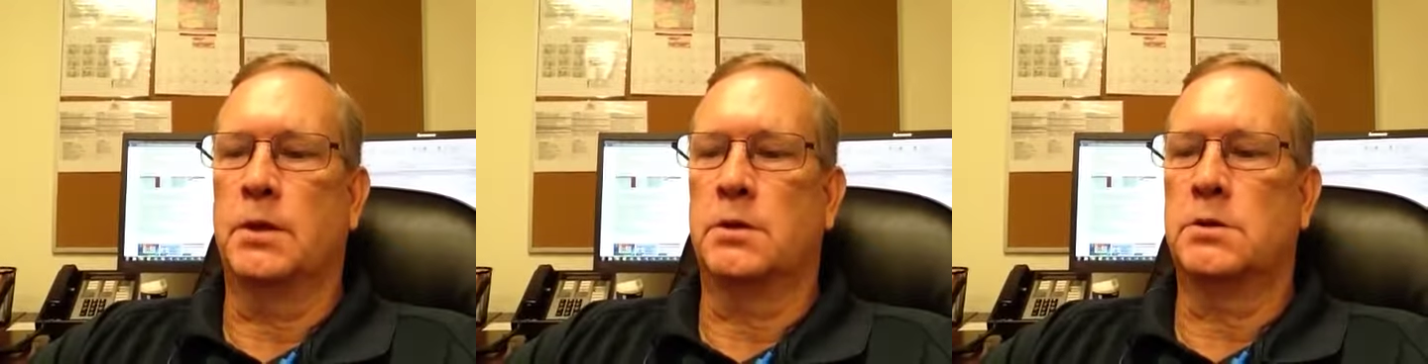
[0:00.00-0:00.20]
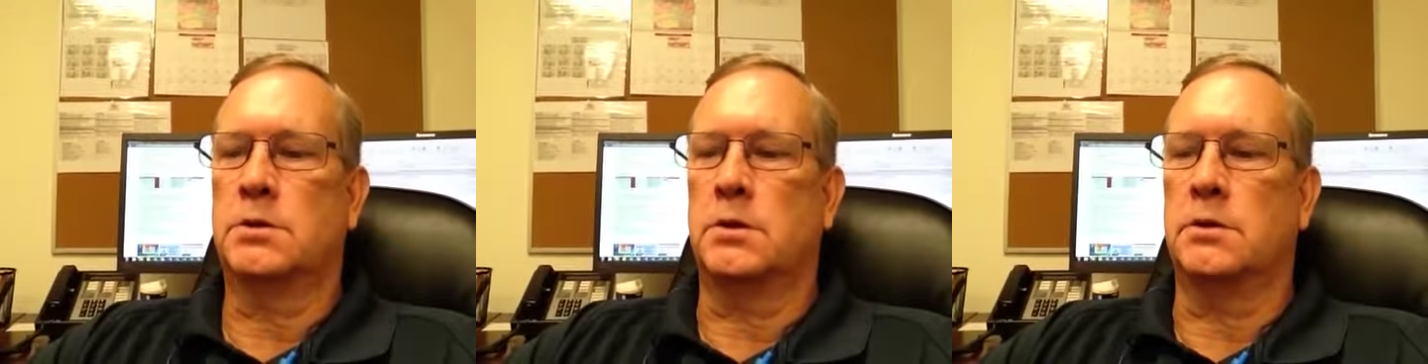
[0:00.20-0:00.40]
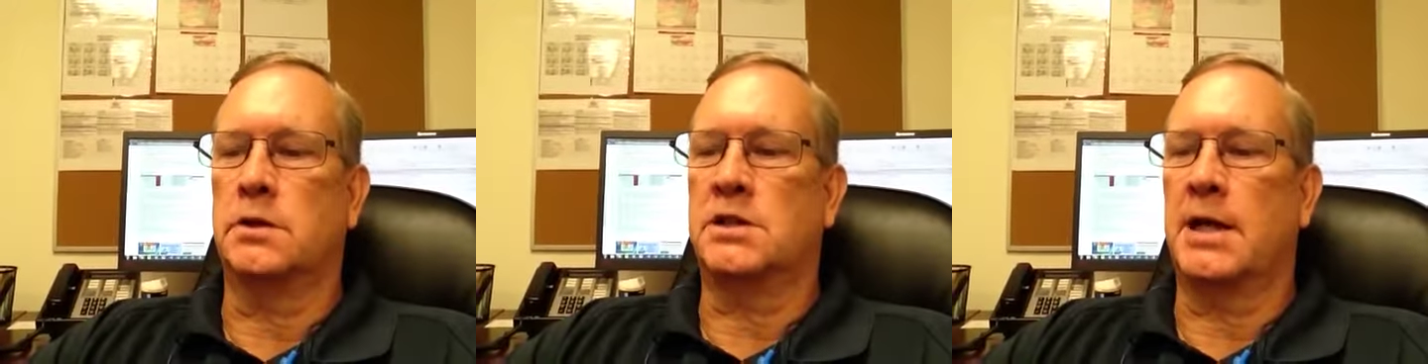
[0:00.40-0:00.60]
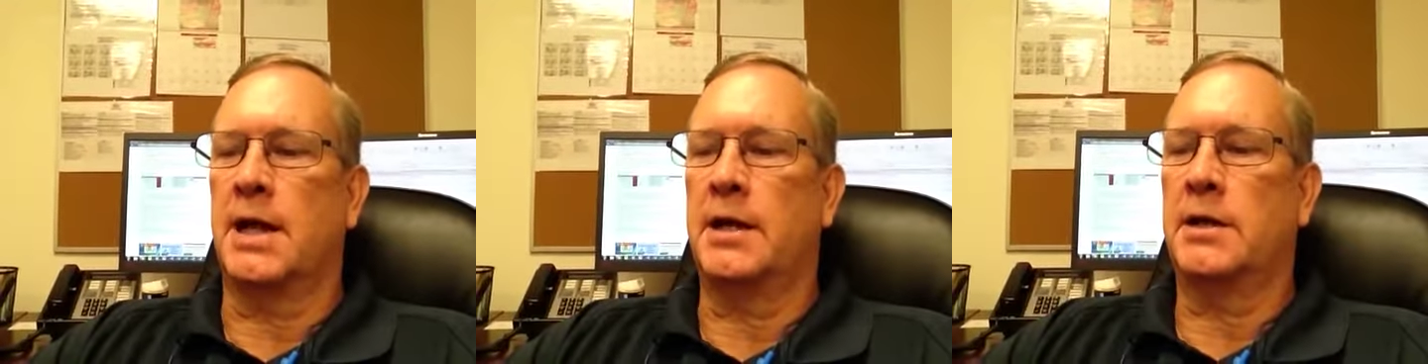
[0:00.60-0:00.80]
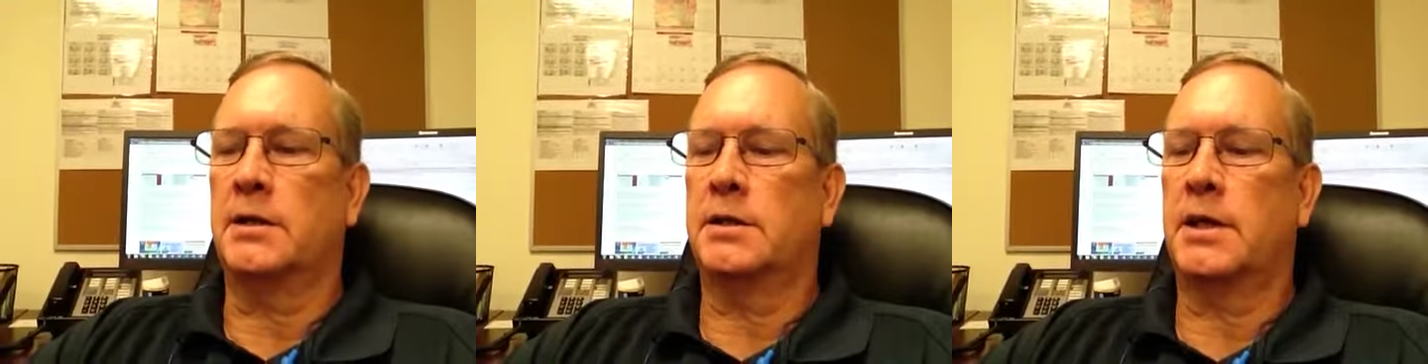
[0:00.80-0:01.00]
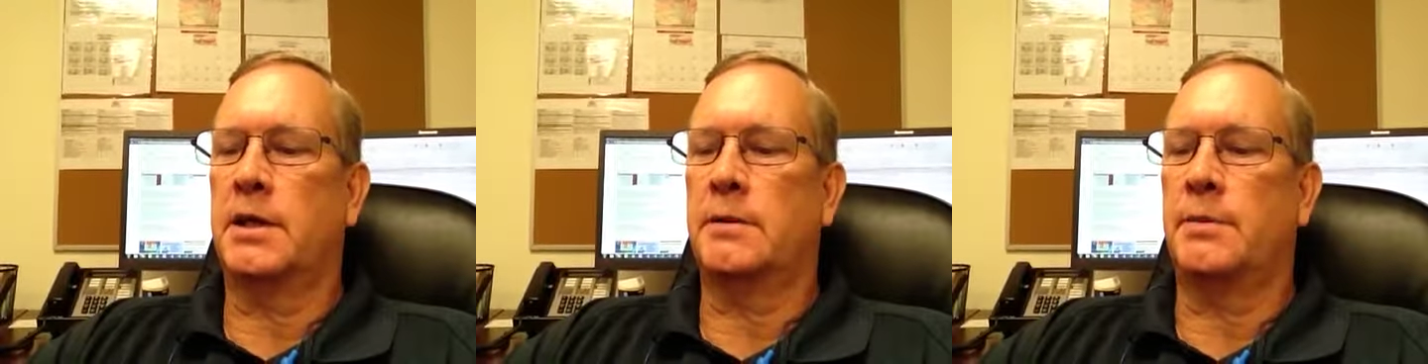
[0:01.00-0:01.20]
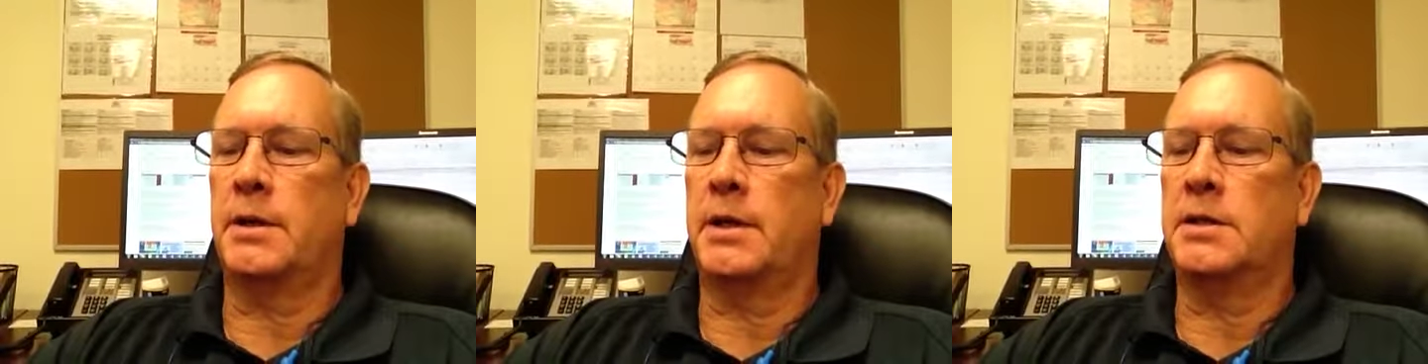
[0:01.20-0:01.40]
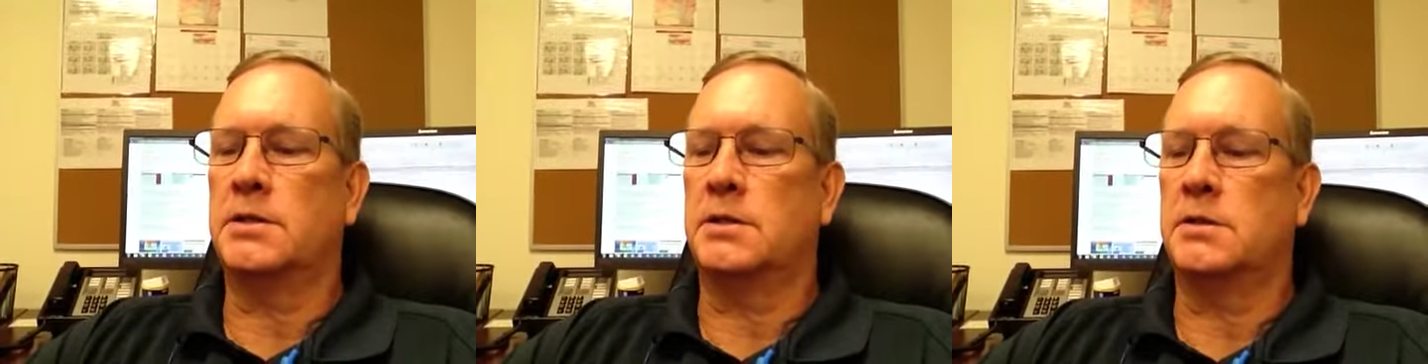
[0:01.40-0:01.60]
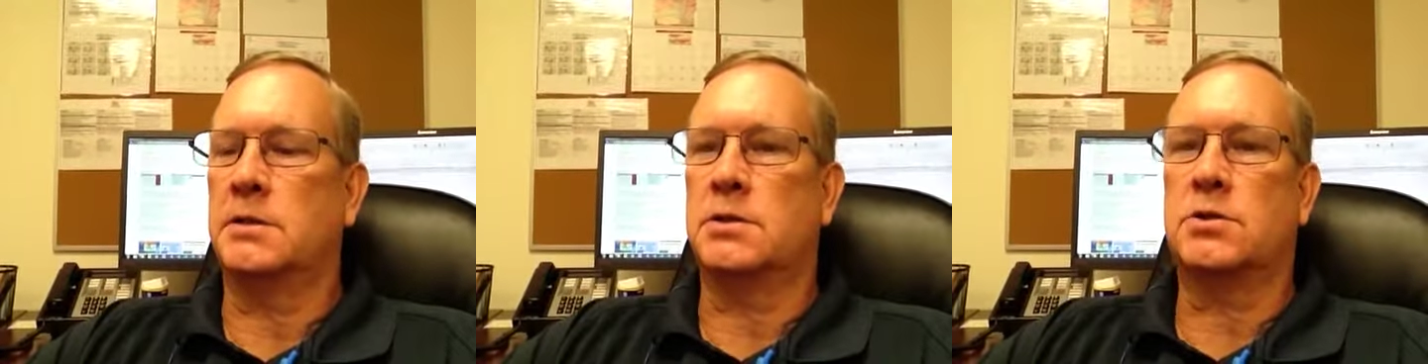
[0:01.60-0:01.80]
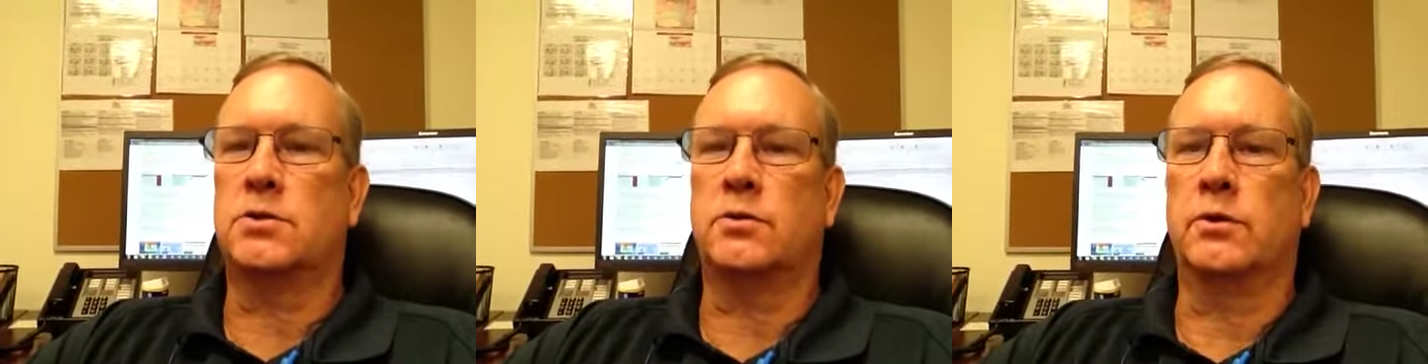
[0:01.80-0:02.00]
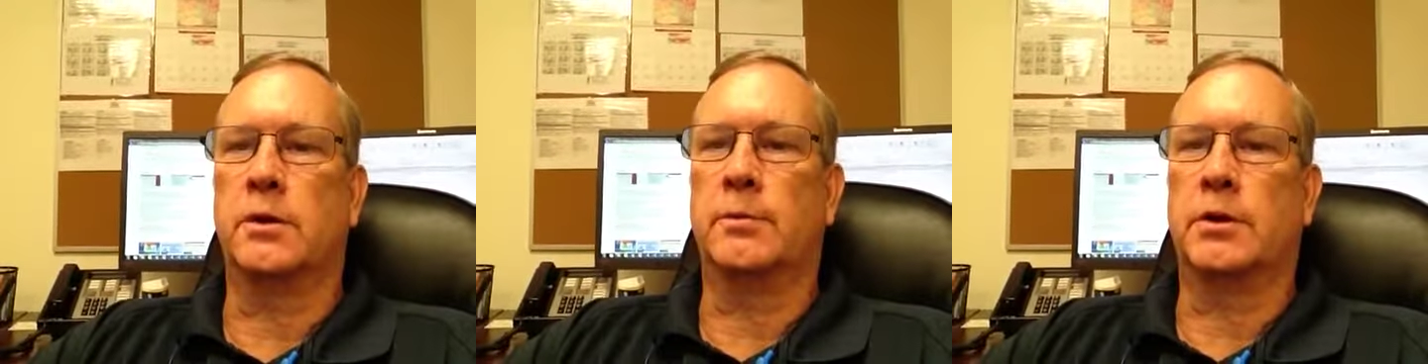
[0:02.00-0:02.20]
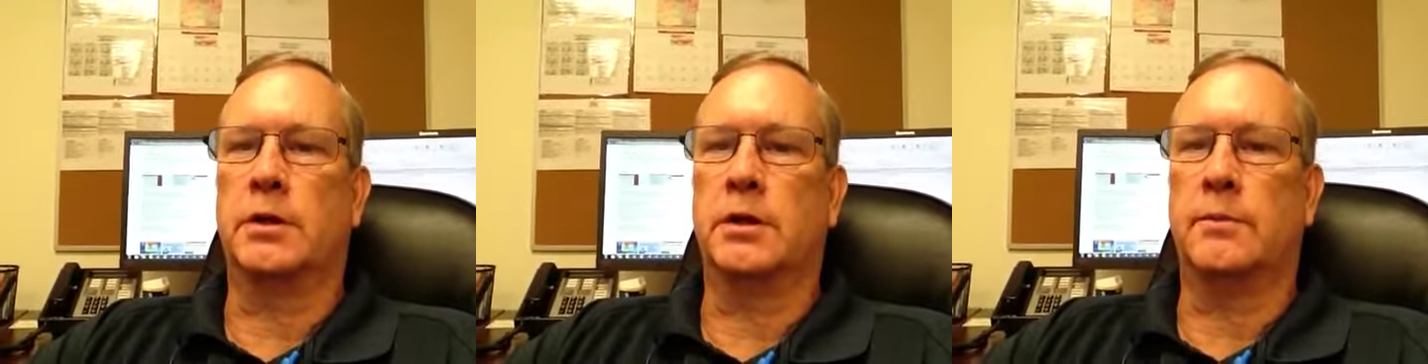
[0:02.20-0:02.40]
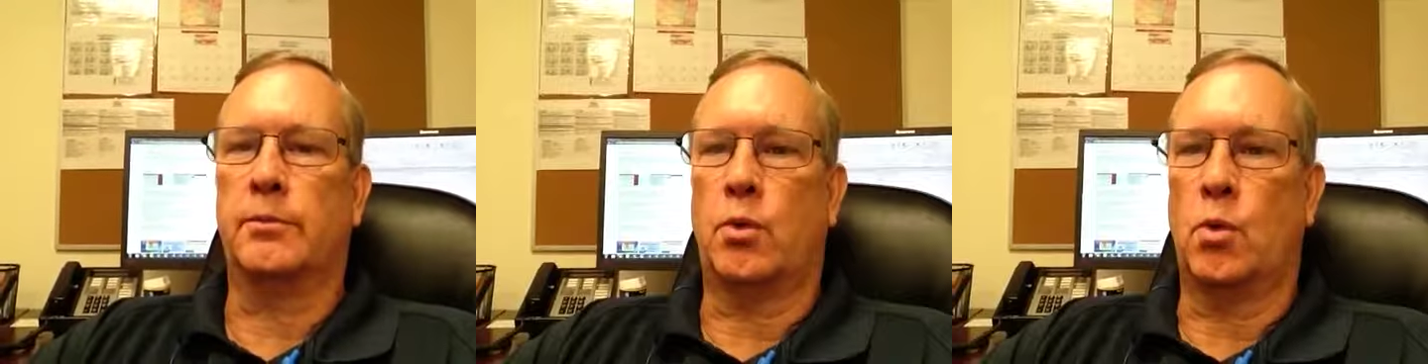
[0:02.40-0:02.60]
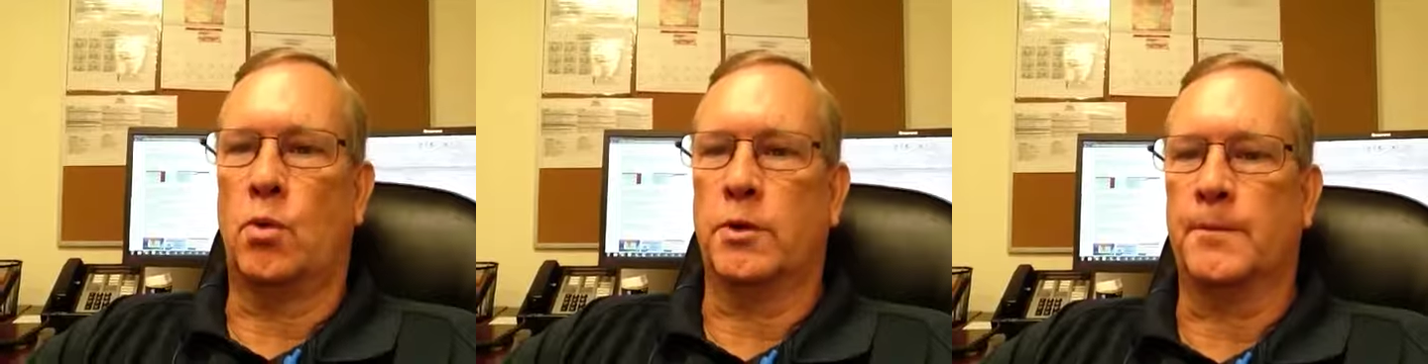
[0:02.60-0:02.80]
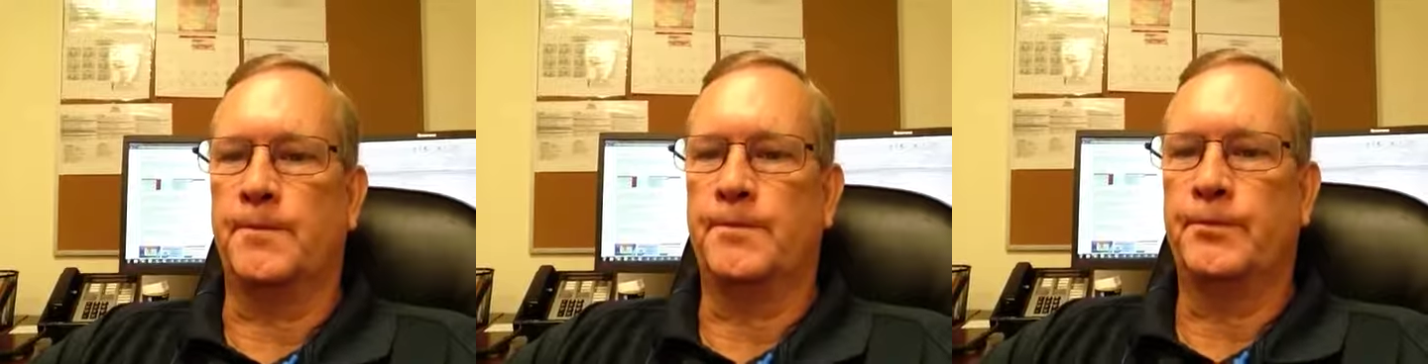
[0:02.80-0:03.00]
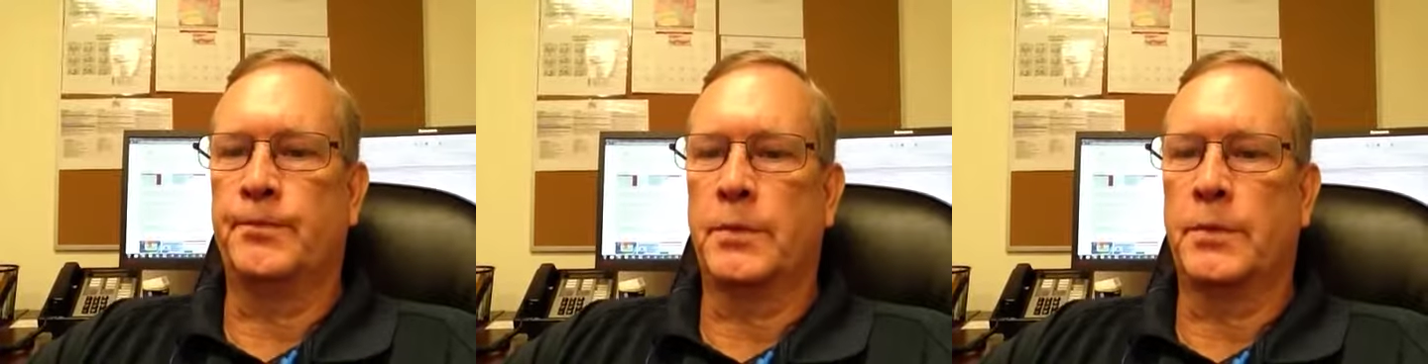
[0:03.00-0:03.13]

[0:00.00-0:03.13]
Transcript: So designing a database is extremely important.